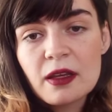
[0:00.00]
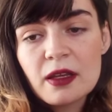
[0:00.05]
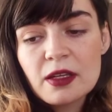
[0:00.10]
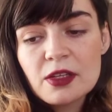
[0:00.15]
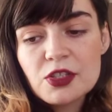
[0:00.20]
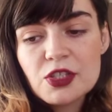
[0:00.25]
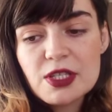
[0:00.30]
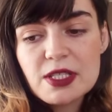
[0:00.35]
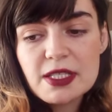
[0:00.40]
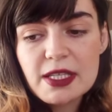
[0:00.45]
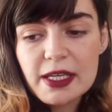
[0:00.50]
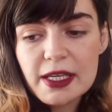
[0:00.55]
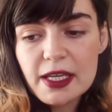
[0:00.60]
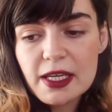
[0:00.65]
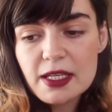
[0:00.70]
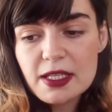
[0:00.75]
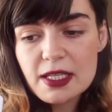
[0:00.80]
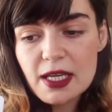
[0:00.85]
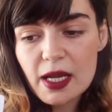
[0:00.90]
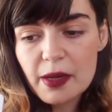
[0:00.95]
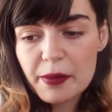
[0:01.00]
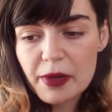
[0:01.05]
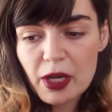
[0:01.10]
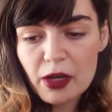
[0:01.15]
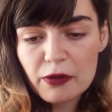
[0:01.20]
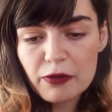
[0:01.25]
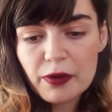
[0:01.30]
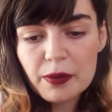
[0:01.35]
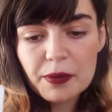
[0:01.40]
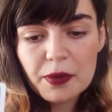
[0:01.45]
just taking time out
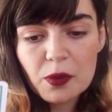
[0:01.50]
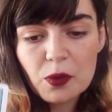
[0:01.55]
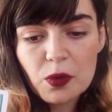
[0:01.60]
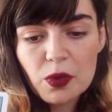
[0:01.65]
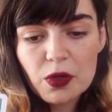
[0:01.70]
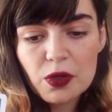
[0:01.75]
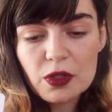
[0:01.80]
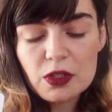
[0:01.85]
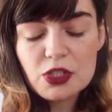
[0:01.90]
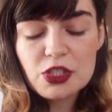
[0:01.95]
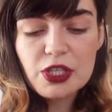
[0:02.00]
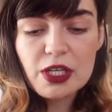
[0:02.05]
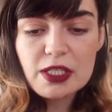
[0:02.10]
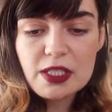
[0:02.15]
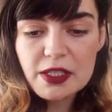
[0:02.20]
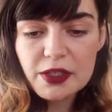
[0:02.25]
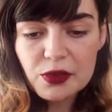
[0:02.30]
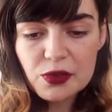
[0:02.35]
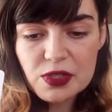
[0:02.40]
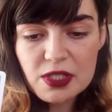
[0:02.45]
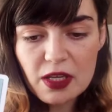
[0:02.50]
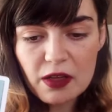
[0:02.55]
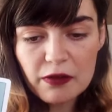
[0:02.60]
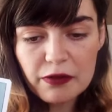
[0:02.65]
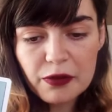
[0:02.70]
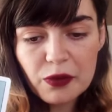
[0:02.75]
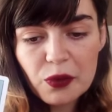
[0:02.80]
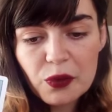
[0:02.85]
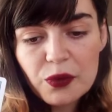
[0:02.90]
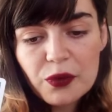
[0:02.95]
from the world, shutting yourself
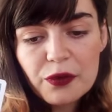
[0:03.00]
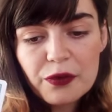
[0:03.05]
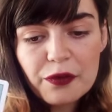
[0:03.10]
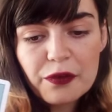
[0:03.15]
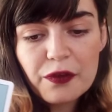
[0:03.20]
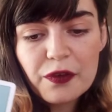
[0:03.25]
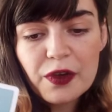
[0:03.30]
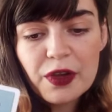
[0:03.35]
off,